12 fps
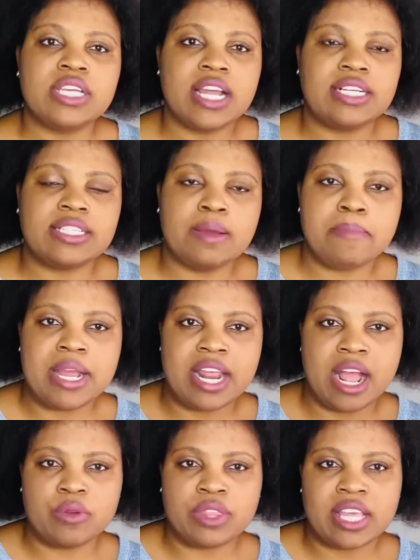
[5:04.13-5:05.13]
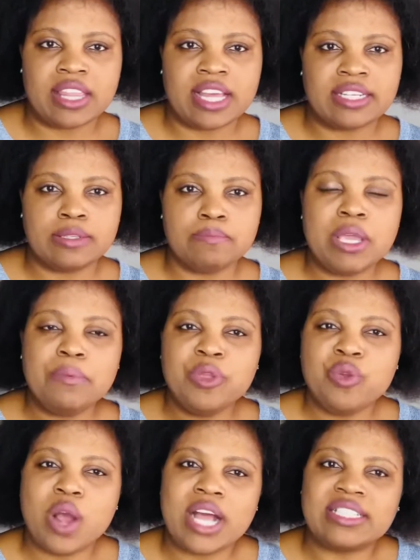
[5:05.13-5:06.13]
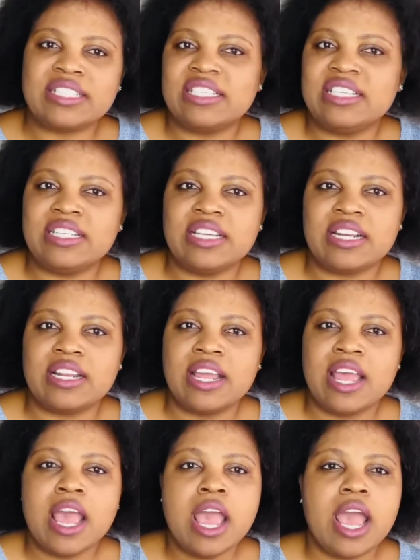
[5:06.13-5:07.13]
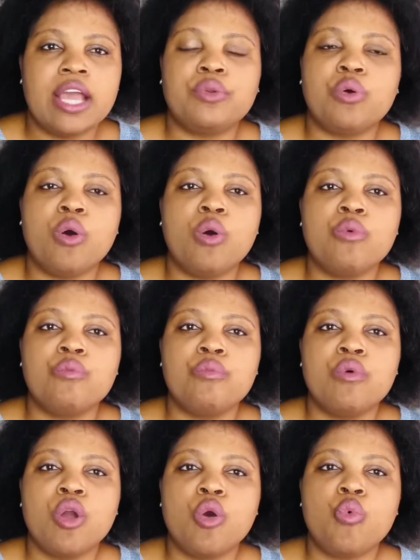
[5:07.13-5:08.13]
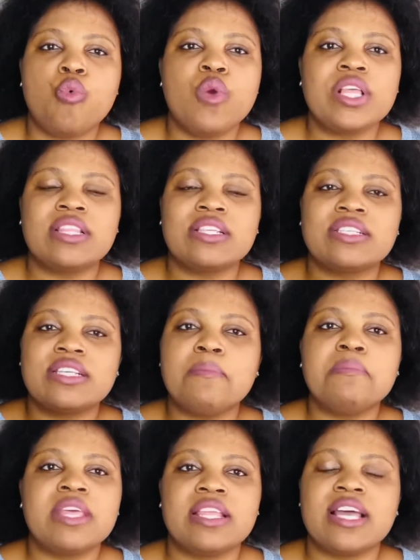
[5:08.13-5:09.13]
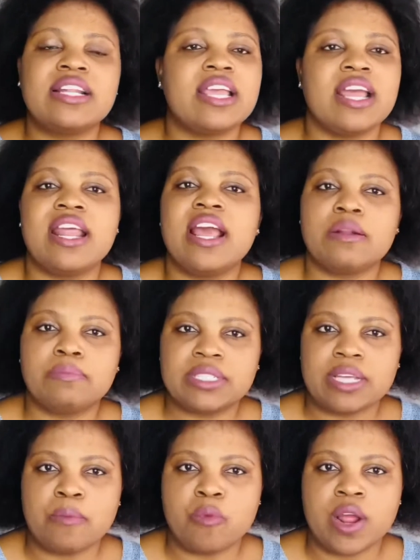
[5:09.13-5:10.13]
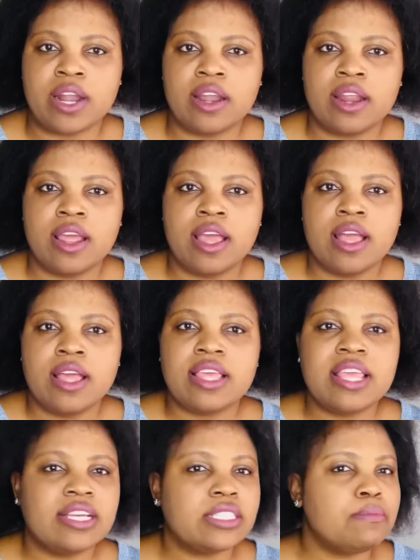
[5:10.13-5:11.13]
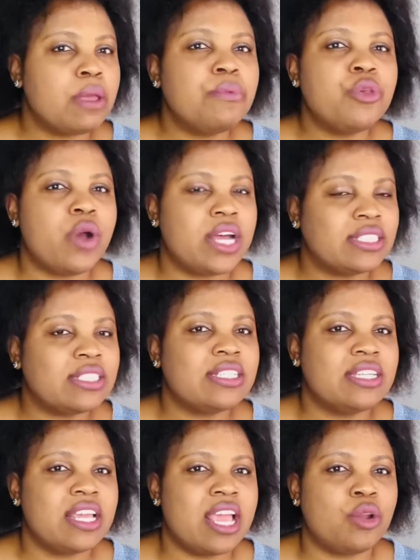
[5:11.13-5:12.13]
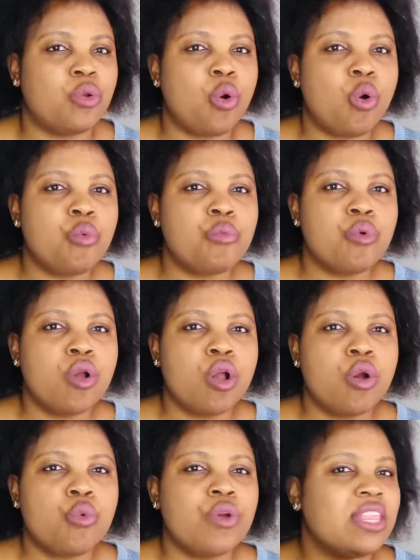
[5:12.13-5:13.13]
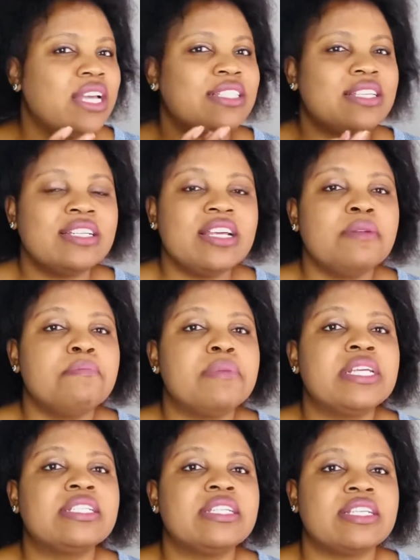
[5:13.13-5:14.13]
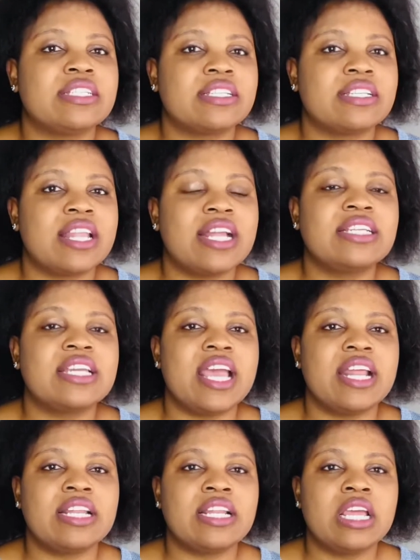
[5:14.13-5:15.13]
somebody out there that maybe you are sitting at home with something that can help someone. Yes, maybe you are sitting at home with a certain business that can